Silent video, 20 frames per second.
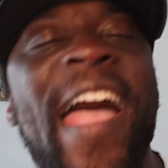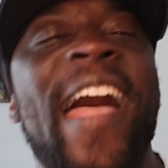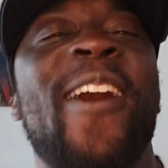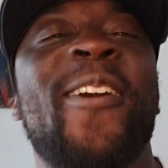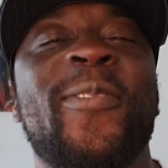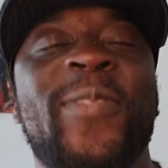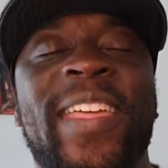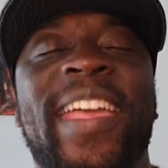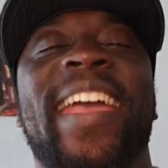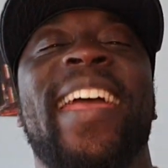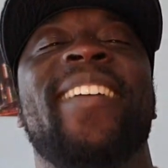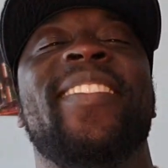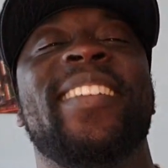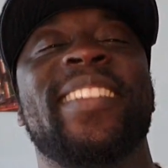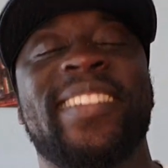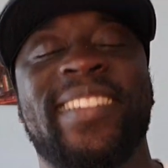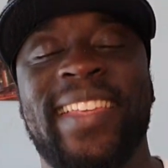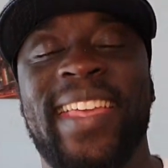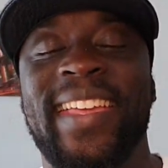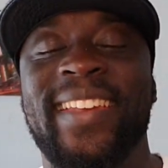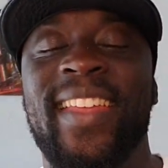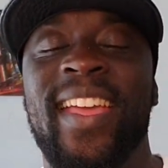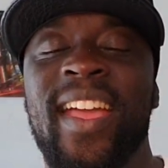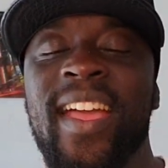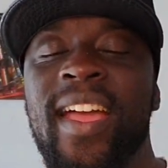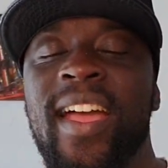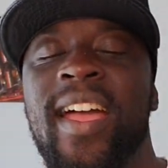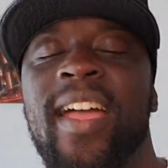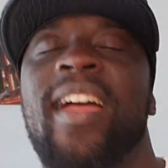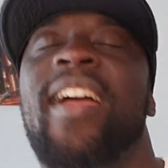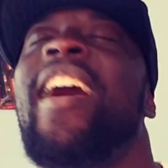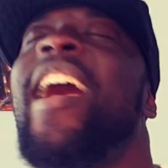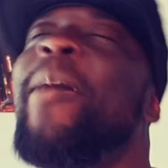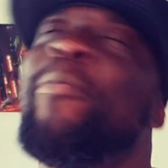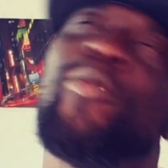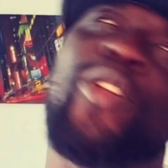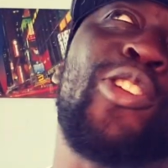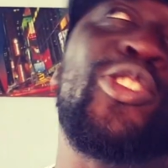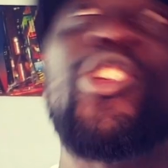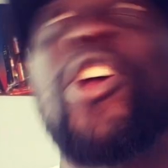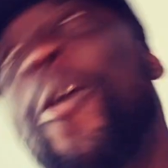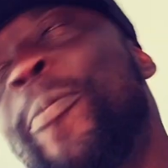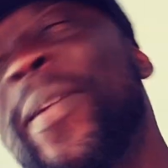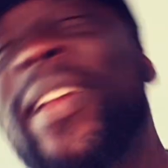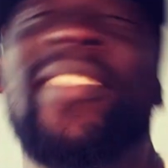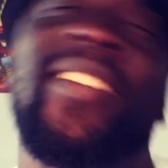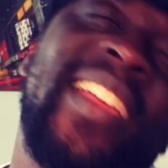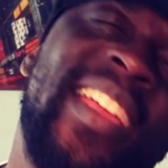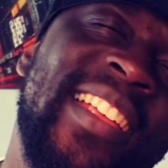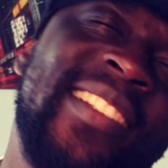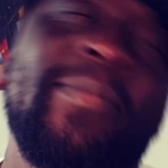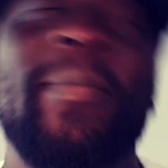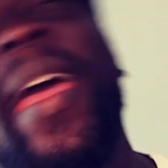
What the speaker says: out there that said, I'm not copying these,